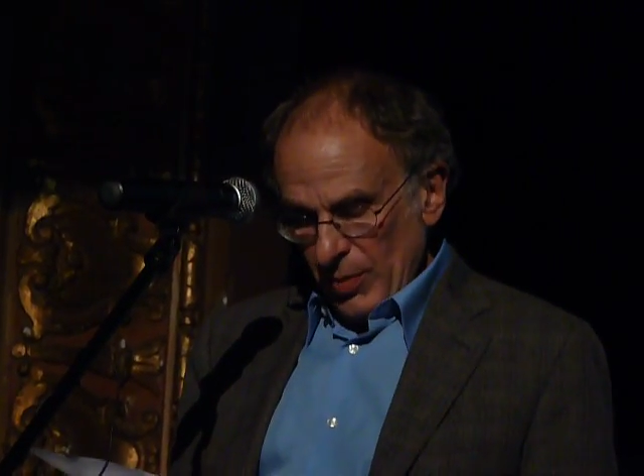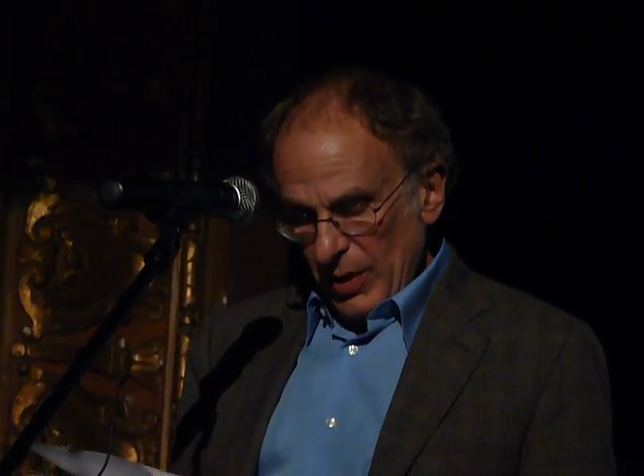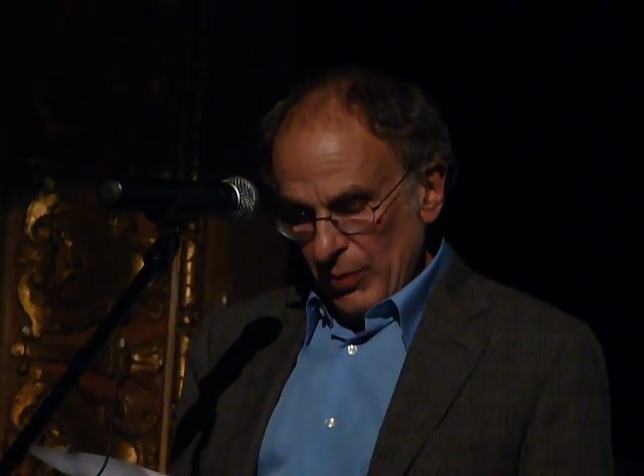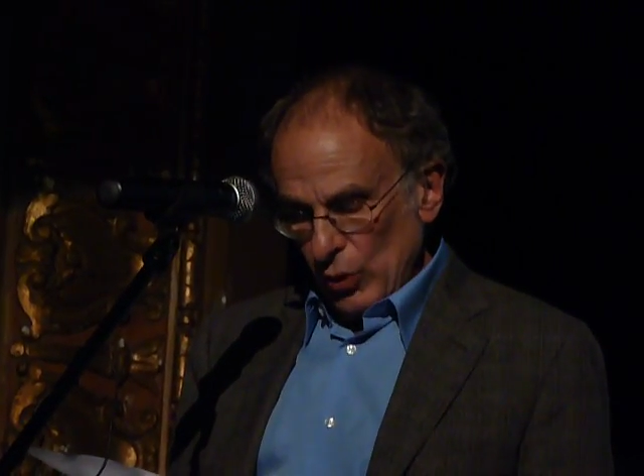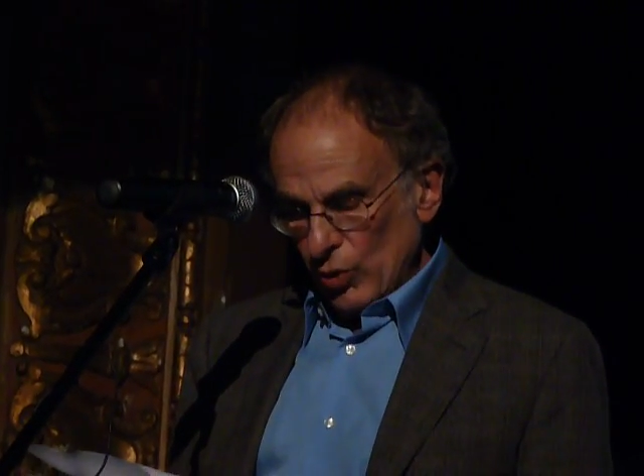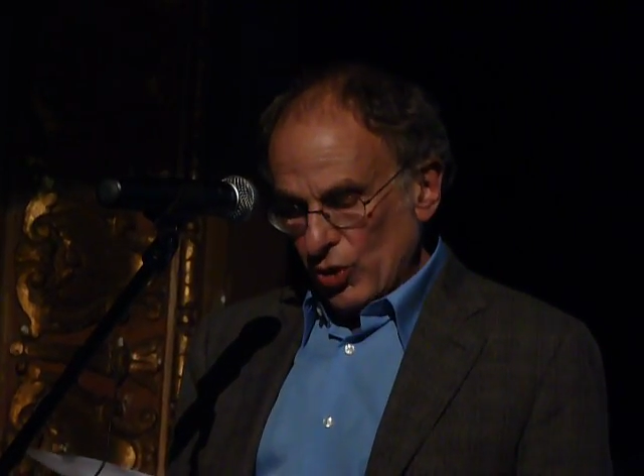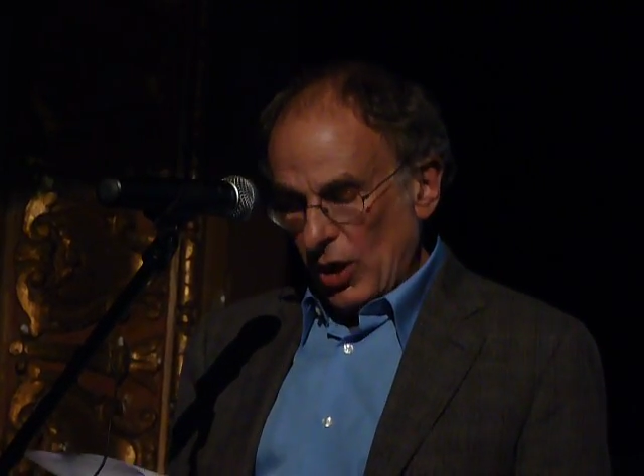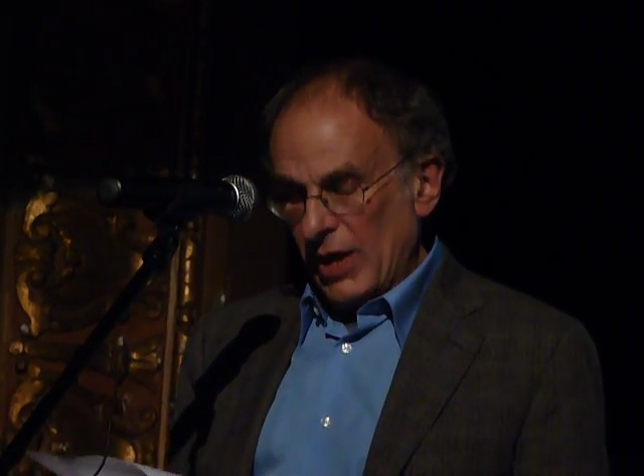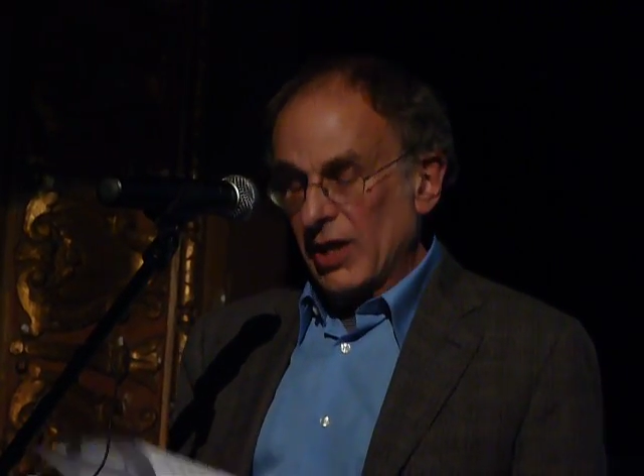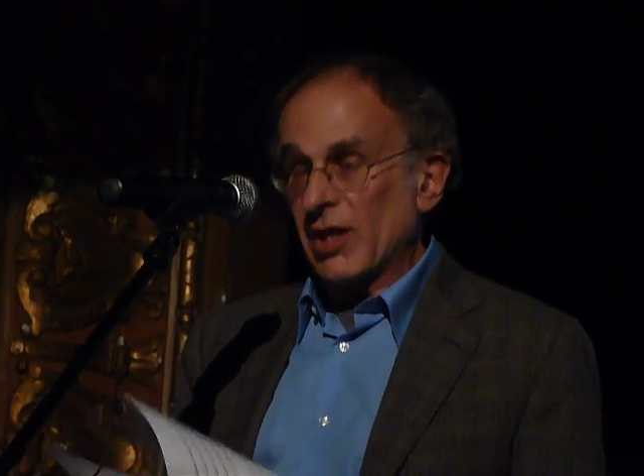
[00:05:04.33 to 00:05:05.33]
people who
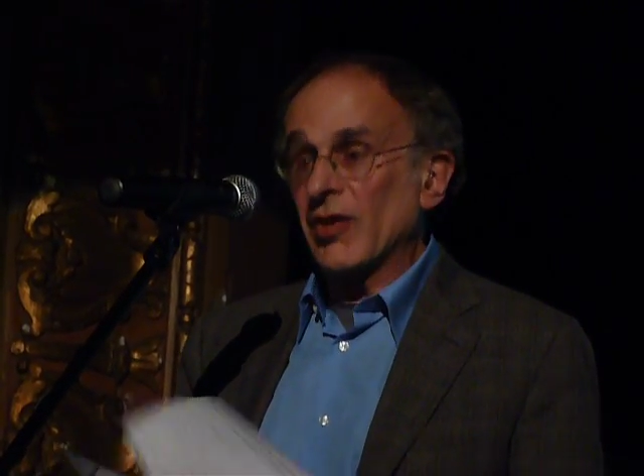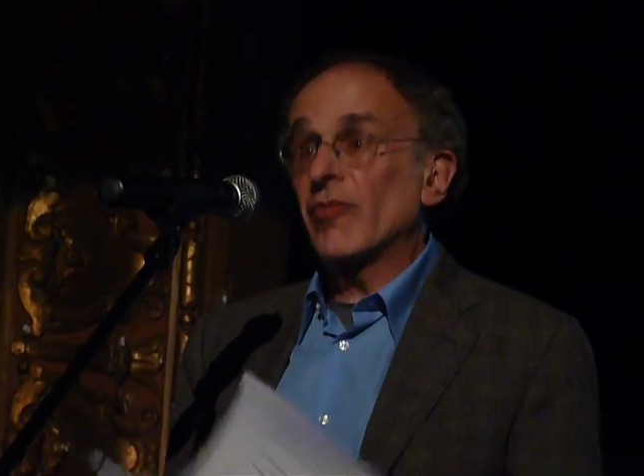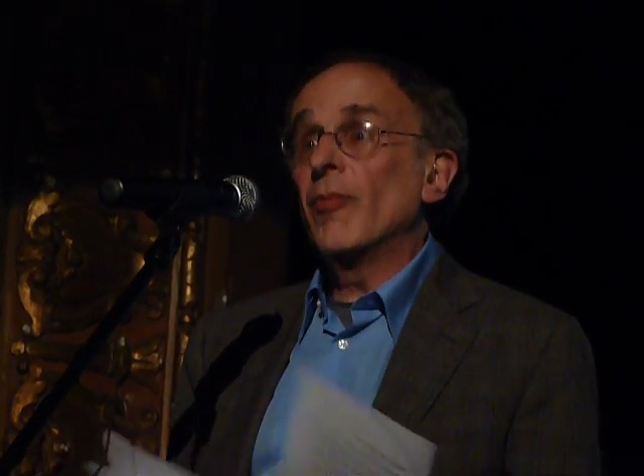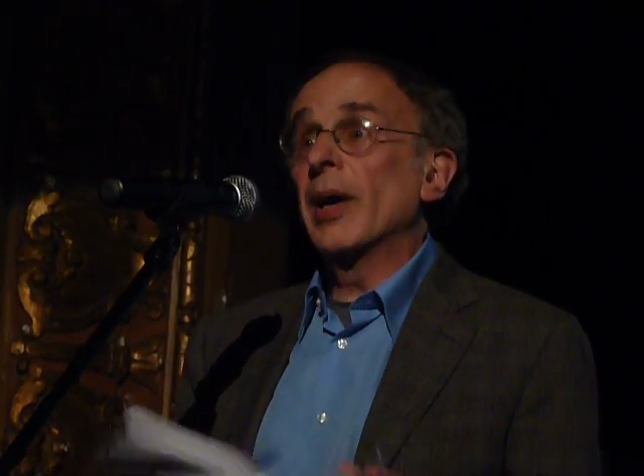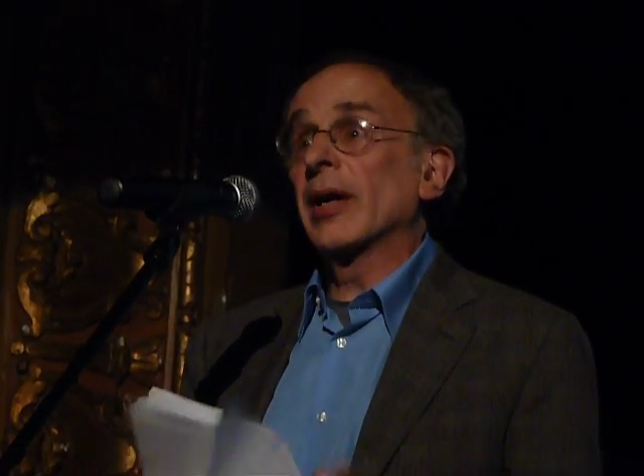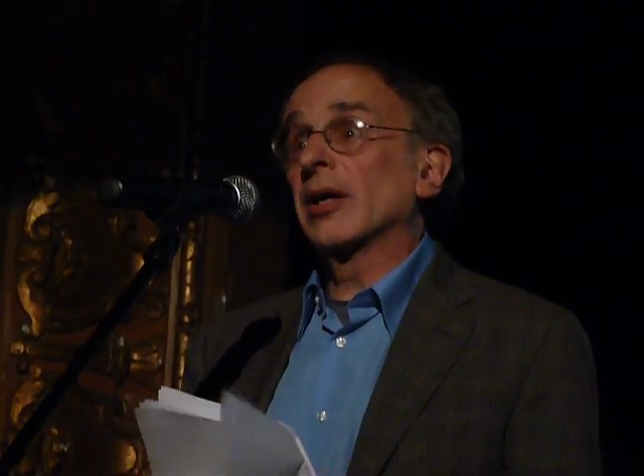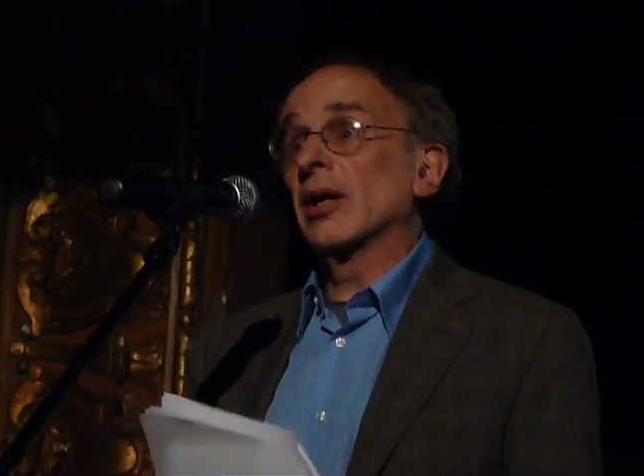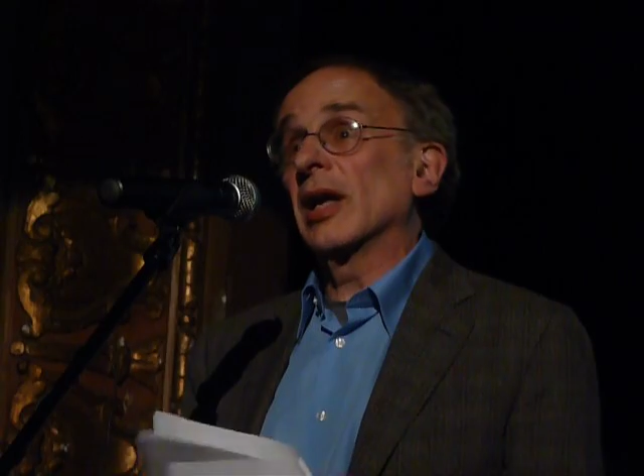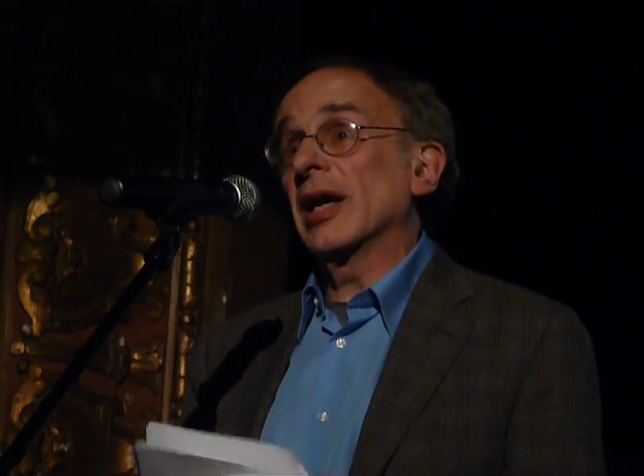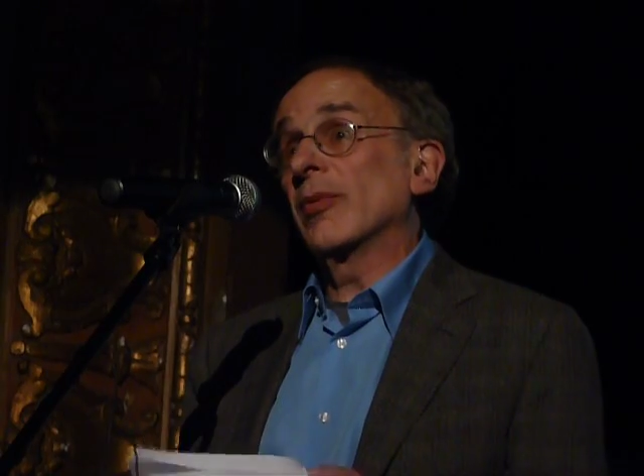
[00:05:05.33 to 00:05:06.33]
tried to give
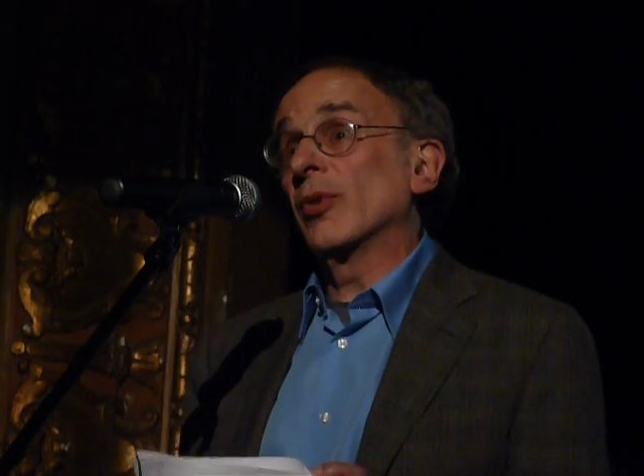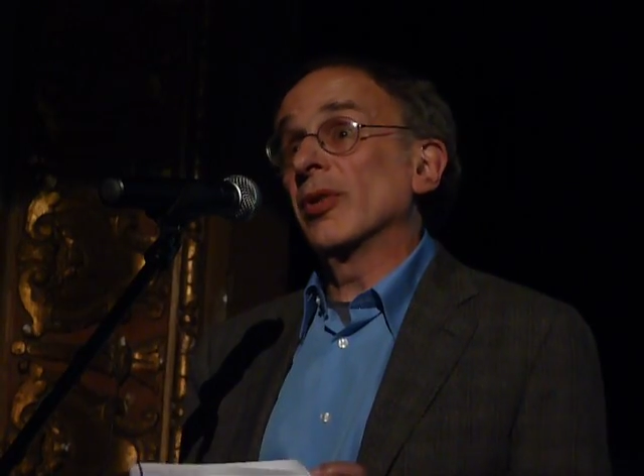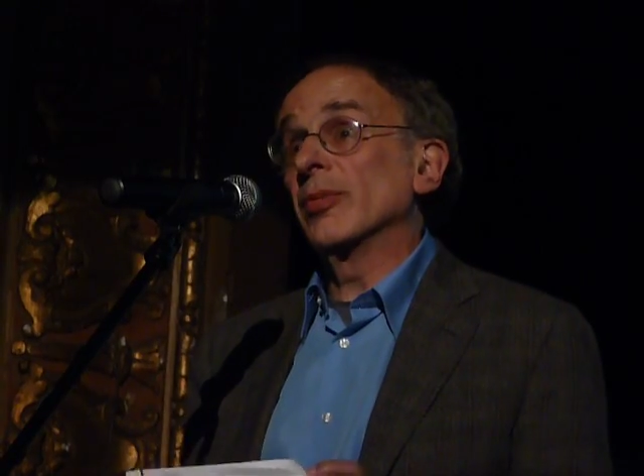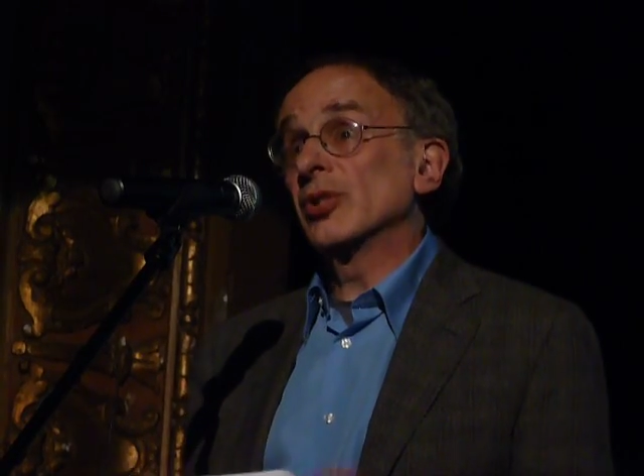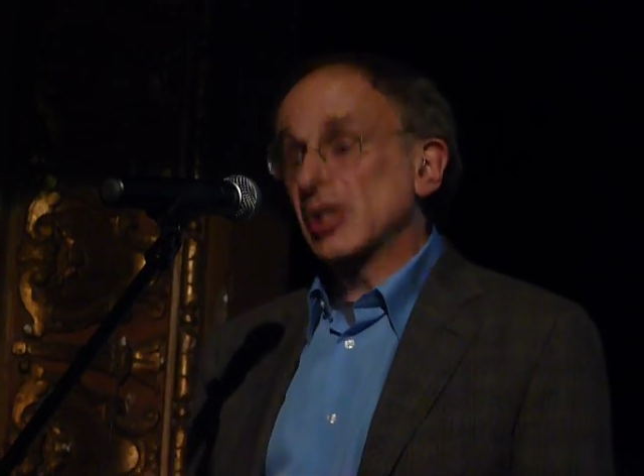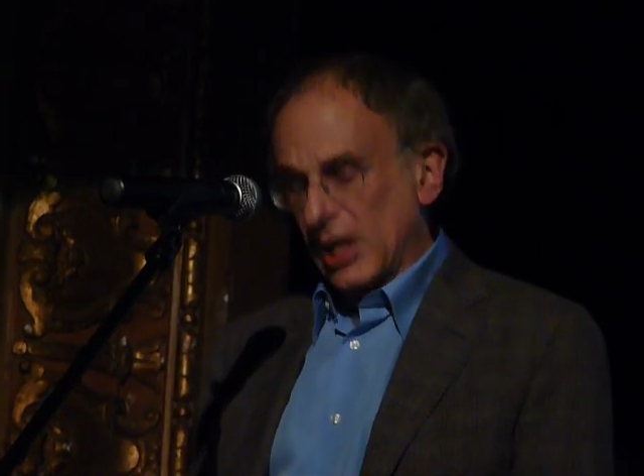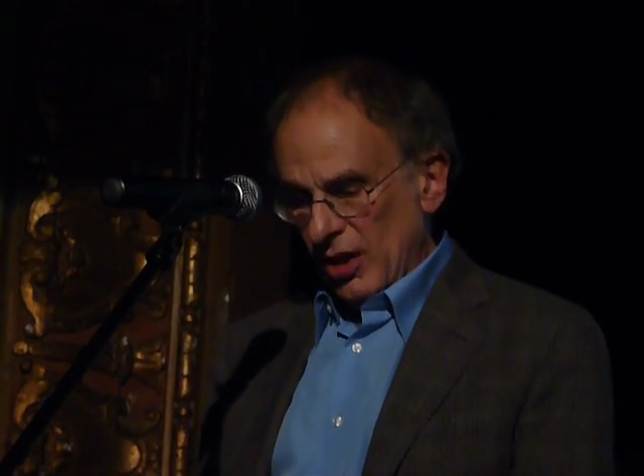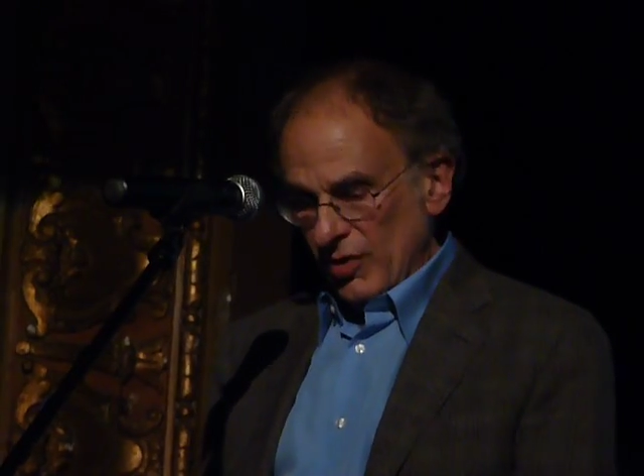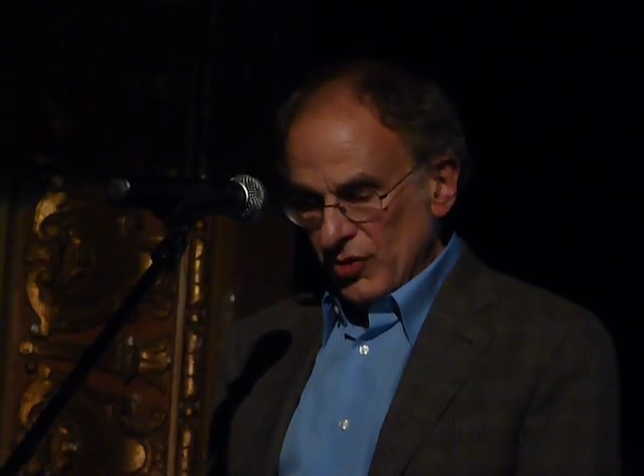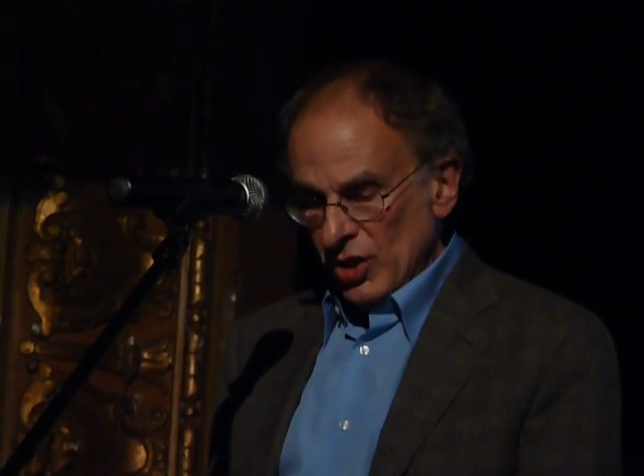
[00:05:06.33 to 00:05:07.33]
medical aid were
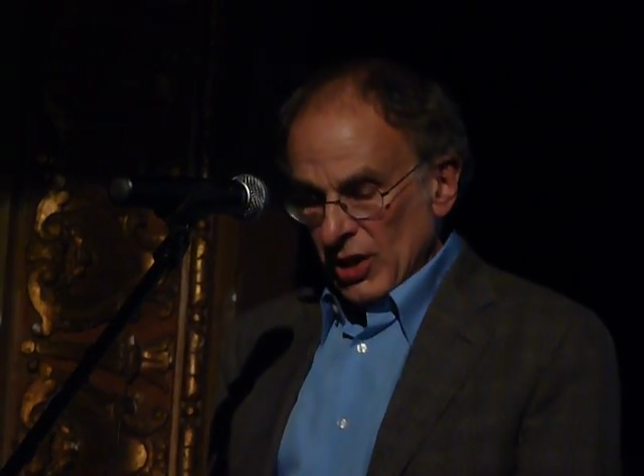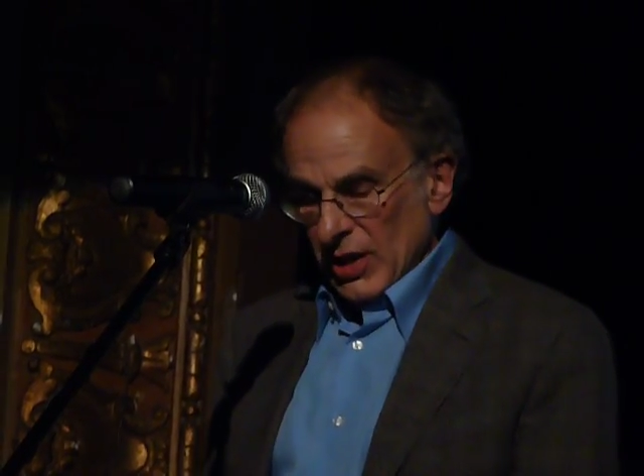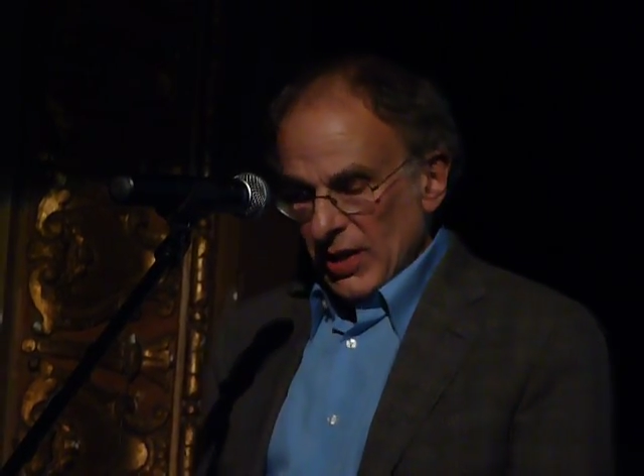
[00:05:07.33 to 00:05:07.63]
themselves